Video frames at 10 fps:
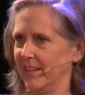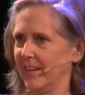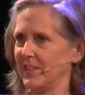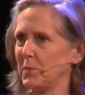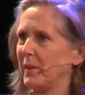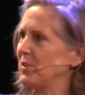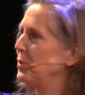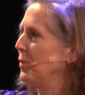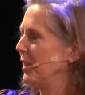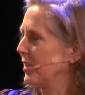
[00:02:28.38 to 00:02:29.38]
I spent
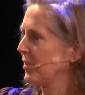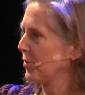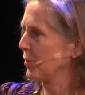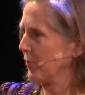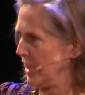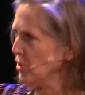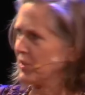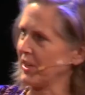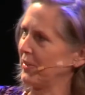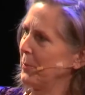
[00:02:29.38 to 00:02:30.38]
two years sort of
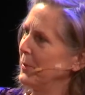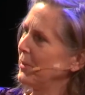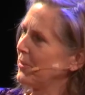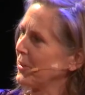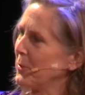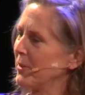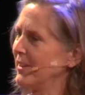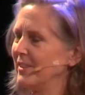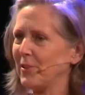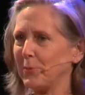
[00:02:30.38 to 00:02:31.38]
inside the military, but
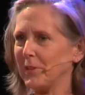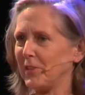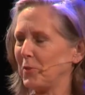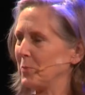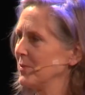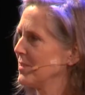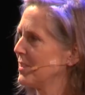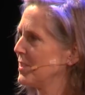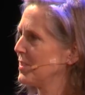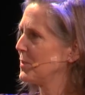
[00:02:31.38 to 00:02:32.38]
I didn't really
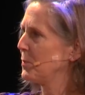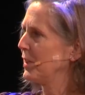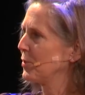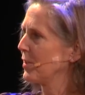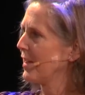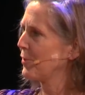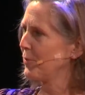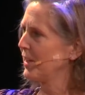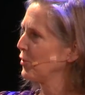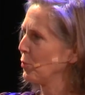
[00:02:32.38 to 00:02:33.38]
speak to a lot of
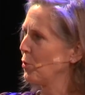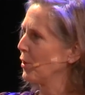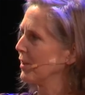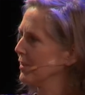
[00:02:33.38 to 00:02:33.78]
fans of war.